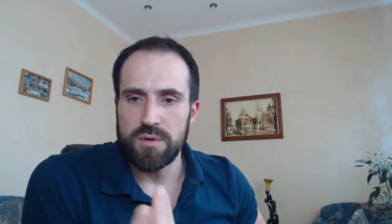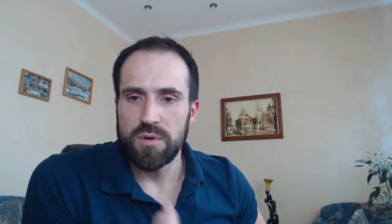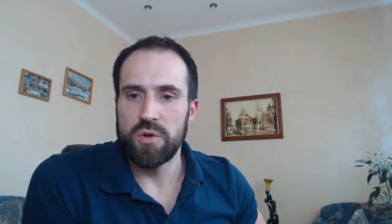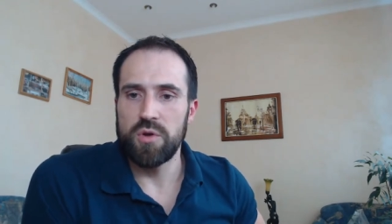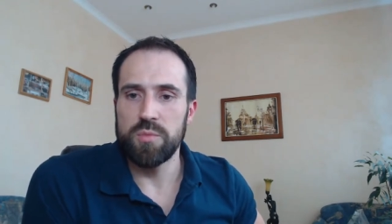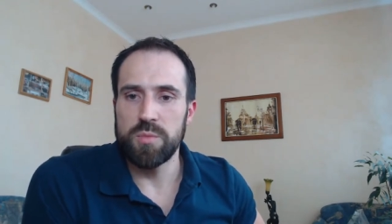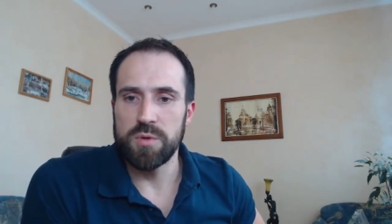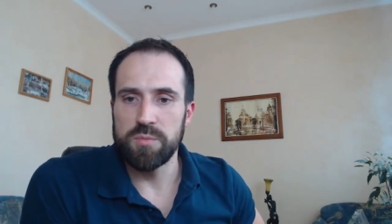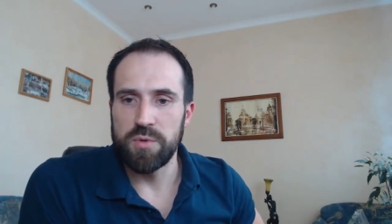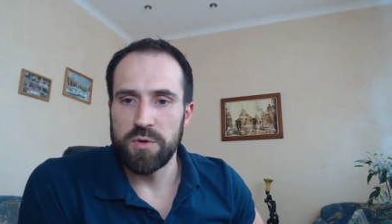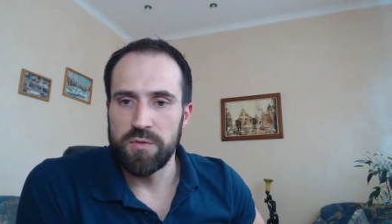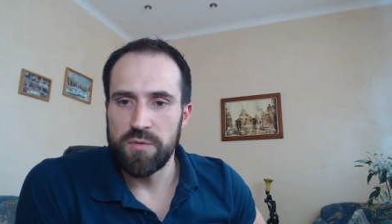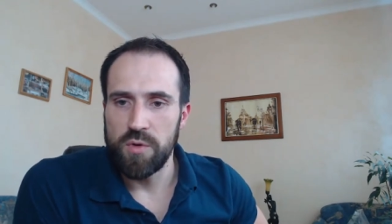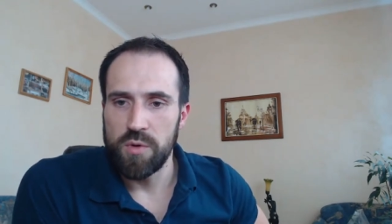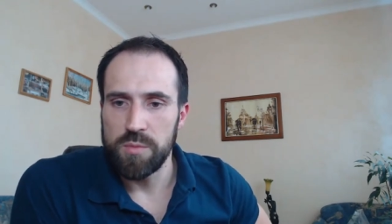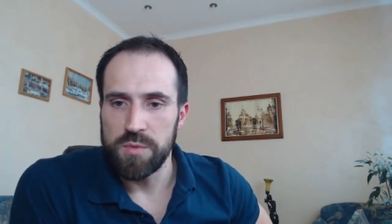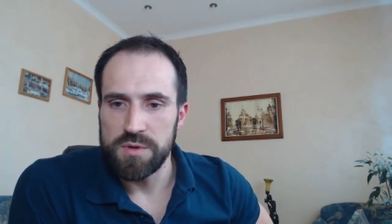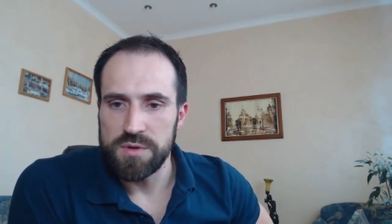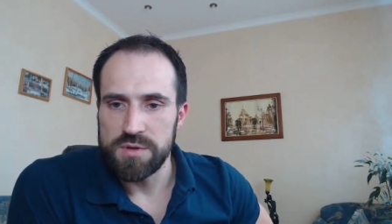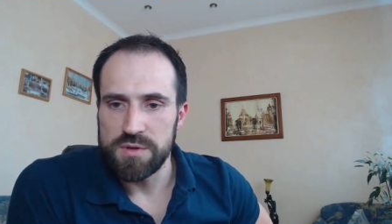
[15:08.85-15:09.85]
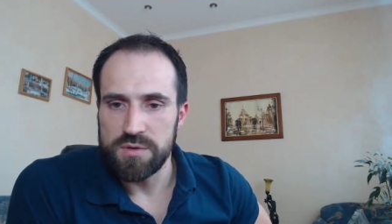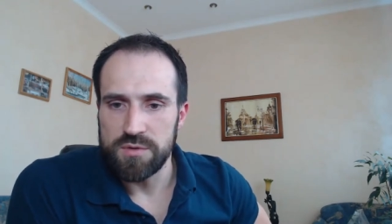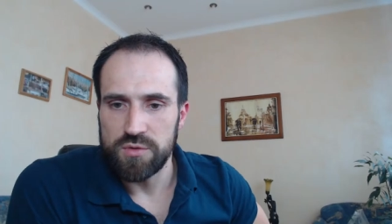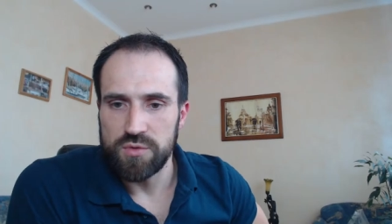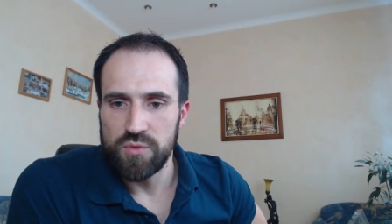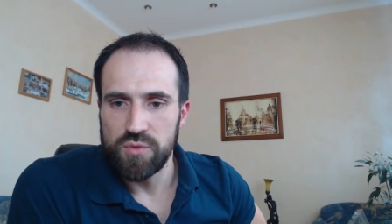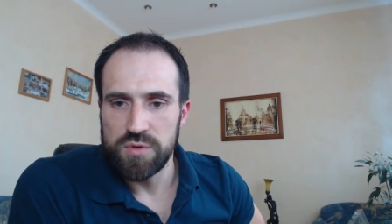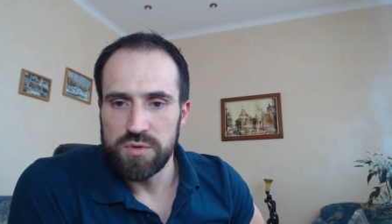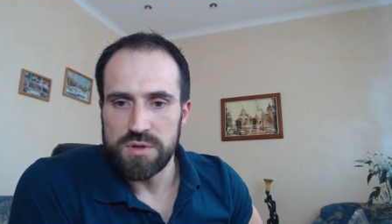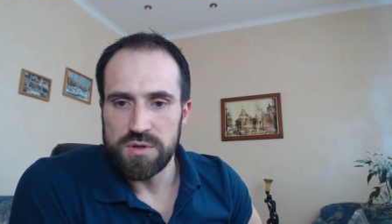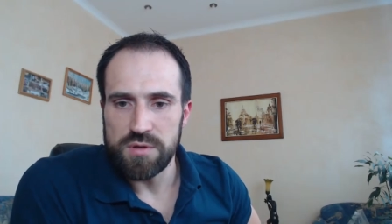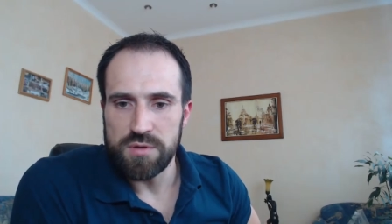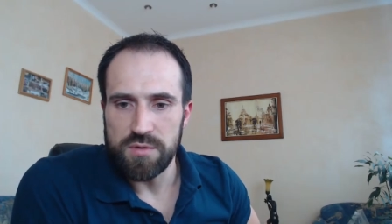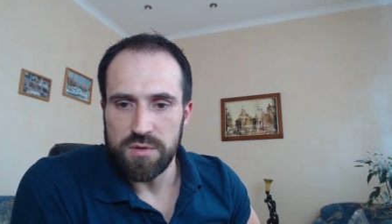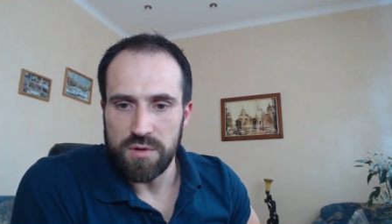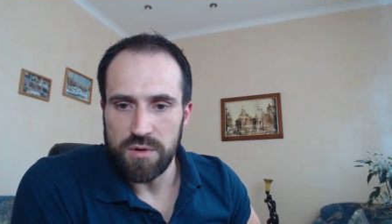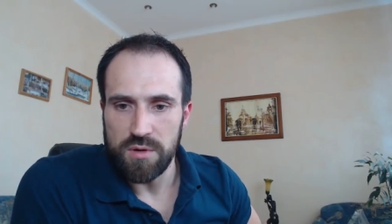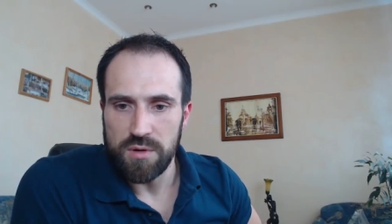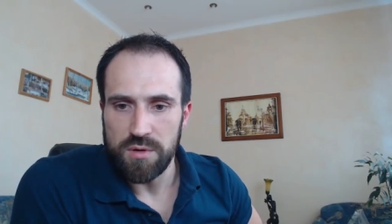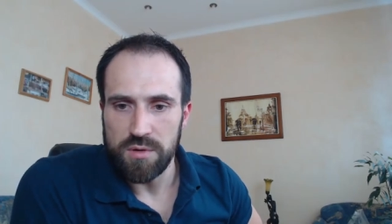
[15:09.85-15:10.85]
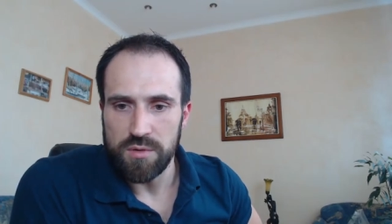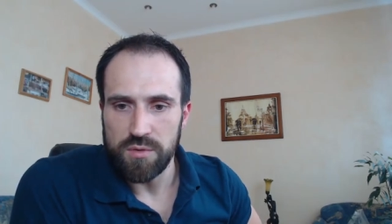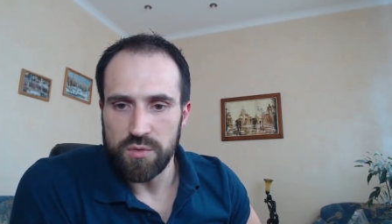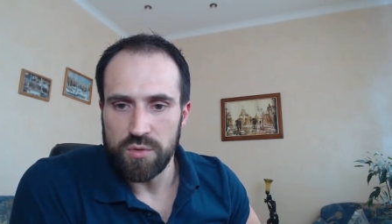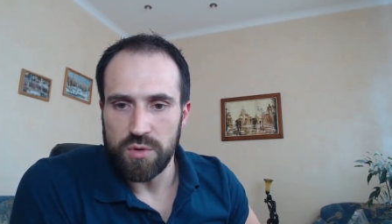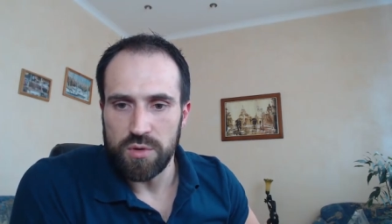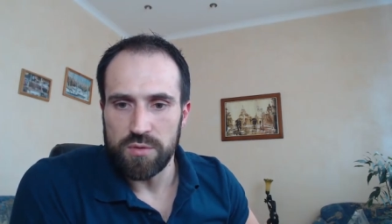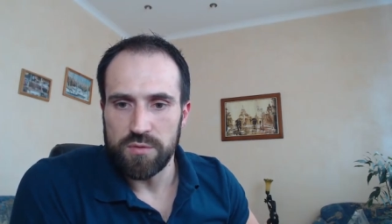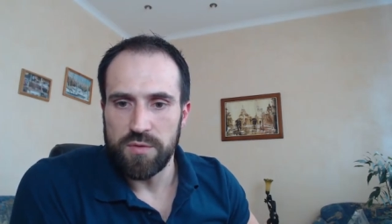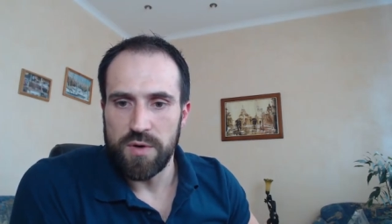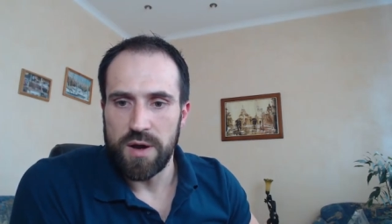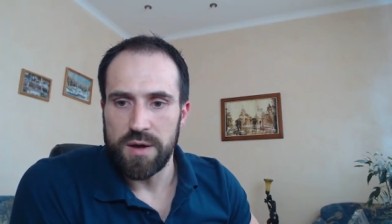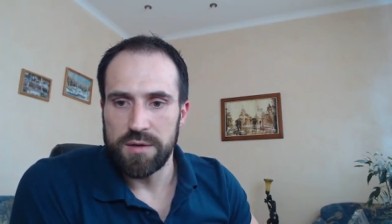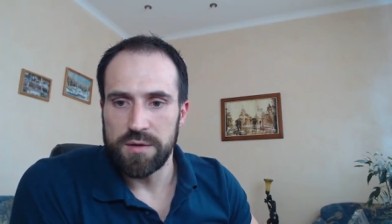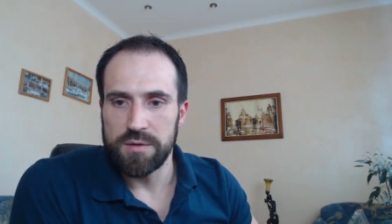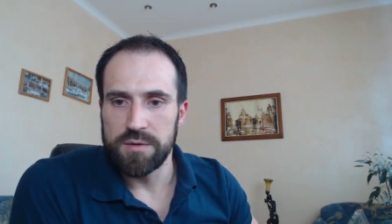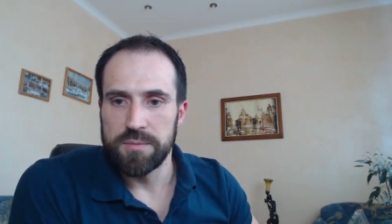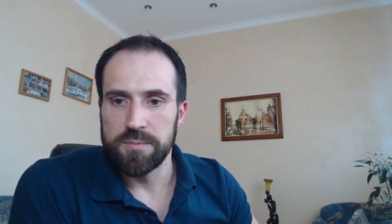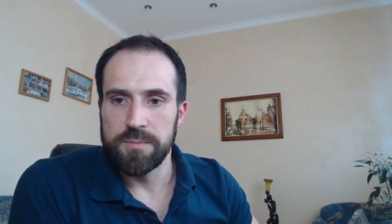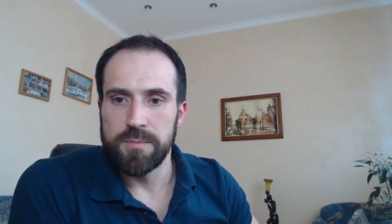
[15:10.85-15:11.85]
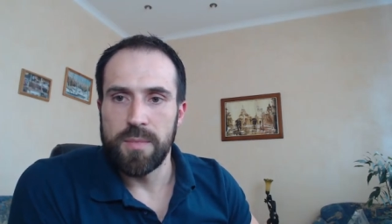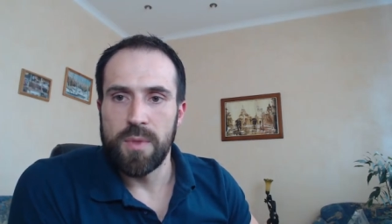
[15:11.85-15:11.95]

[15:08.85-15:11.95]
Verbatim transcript: human performance tools. Uh, you can find it.